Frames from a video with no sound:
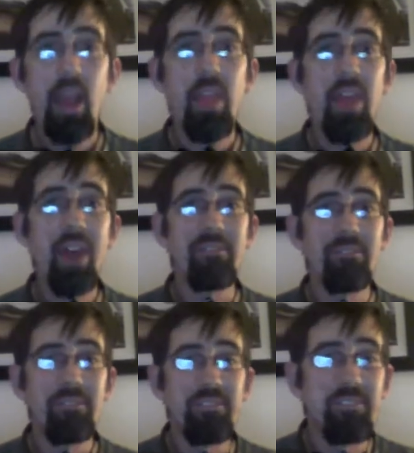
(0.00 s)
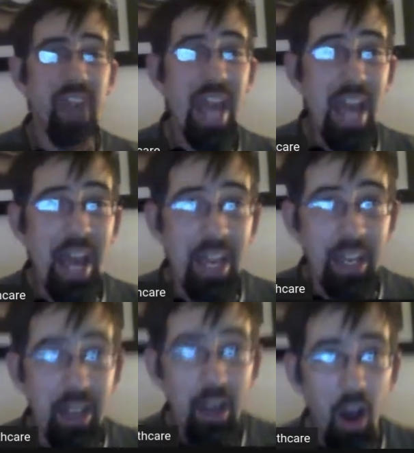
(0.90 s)
Man,
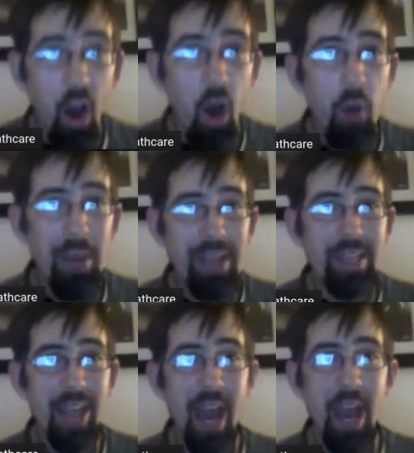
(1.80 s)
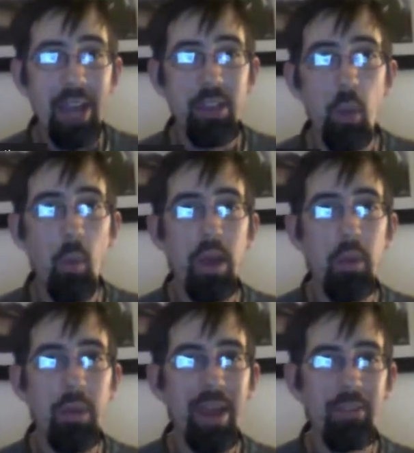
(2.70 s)
oh my God! No wonder
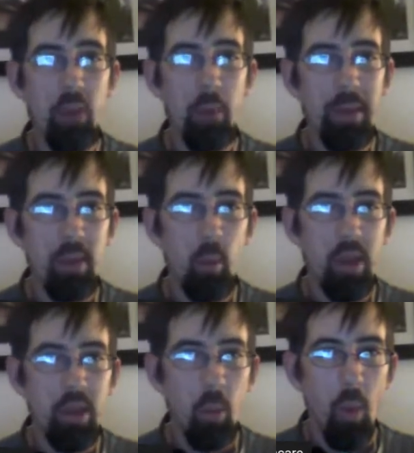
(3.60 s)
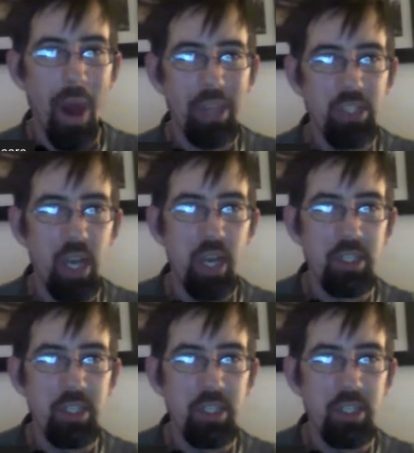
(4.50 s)
we have nobody wanting to watch us.